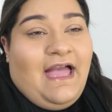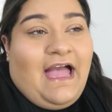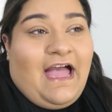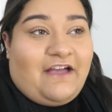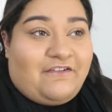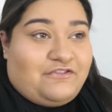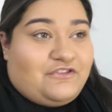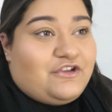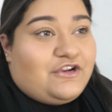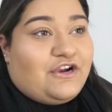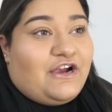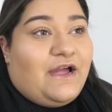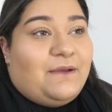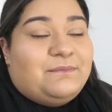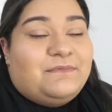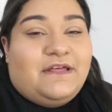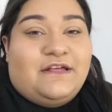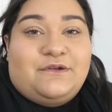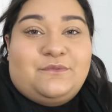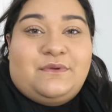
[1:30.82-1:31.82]
after
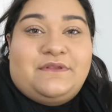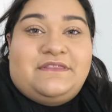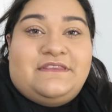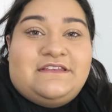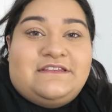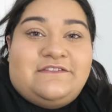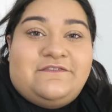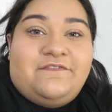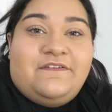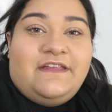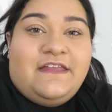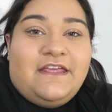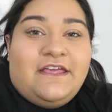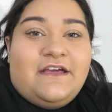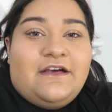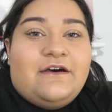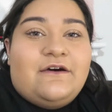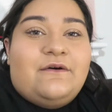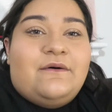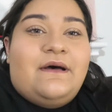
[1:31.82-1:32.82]
I'm done with this
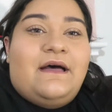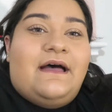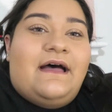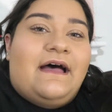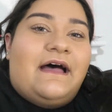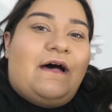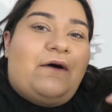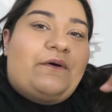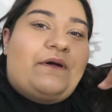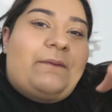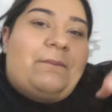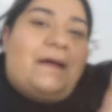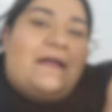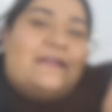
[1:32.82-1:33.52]
video, I'll get